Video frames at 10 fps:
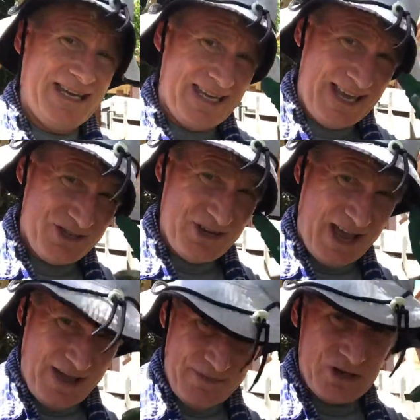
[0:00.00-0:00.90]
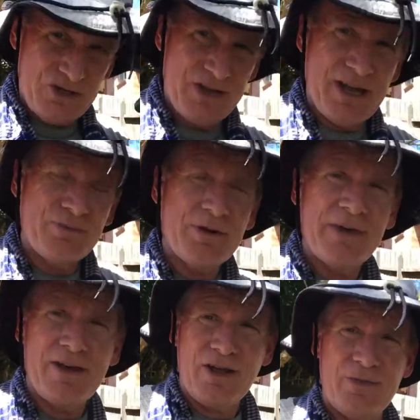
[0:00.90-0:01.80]
You got your hat, make sure you got a broom
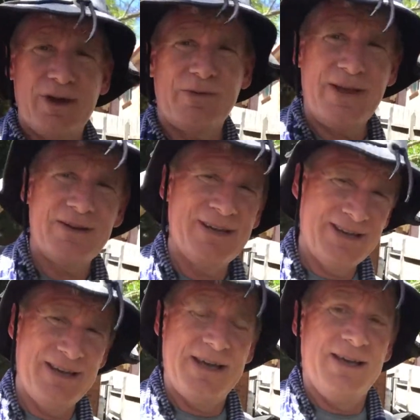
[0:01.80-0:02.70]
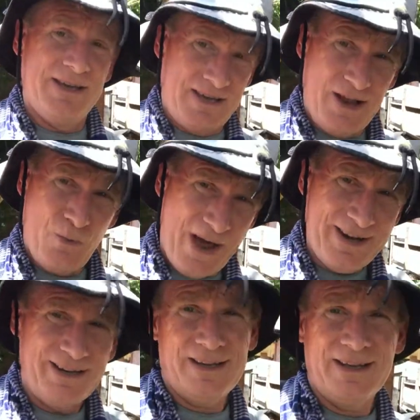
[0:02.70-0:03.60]
hat all the way around and wet
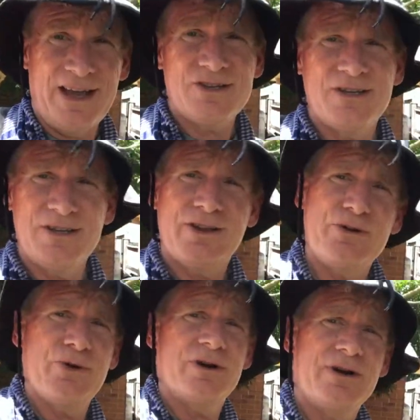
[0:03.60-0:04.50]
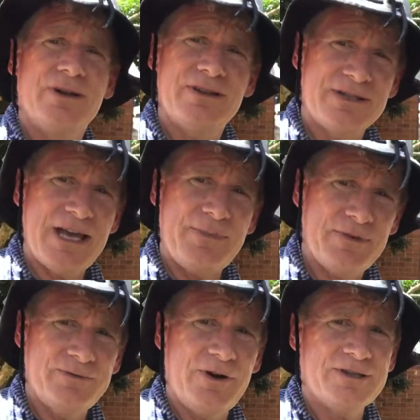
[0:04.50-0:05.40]
it. Actually, literally throw it underneath the tap
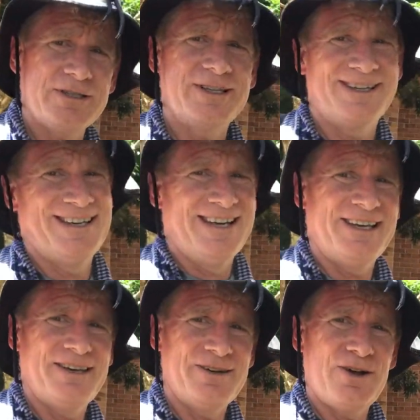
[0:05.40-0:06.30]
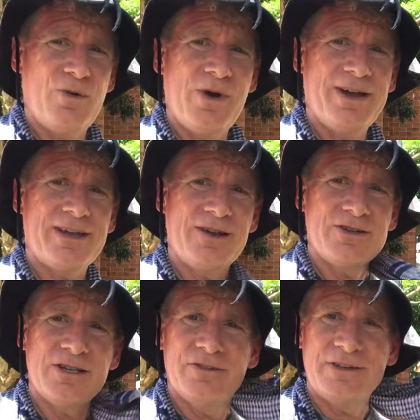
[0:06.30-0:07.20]
of the faucet. Get it all wet. Get
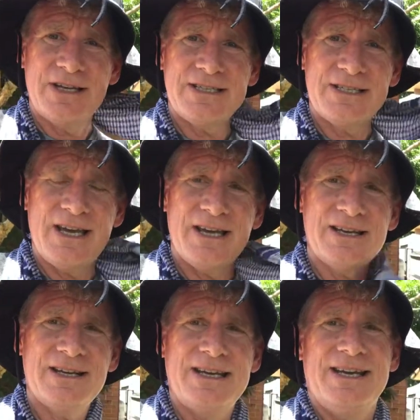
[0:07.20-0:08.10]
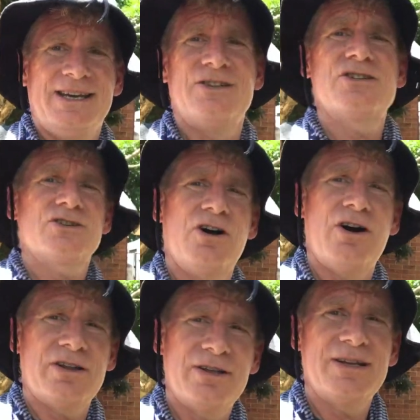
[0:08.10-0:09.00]
yourself a nice
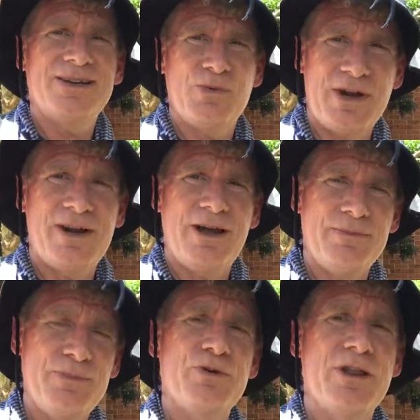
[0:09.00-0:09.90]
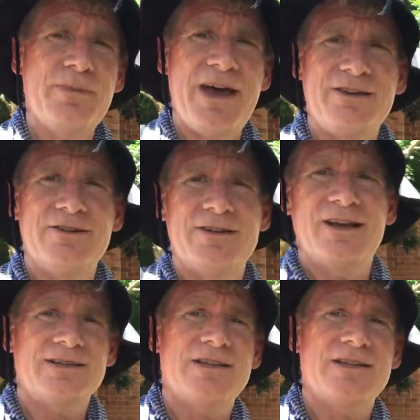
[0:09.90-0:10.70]
dishcloth, wet it up, put it on the back of your neck.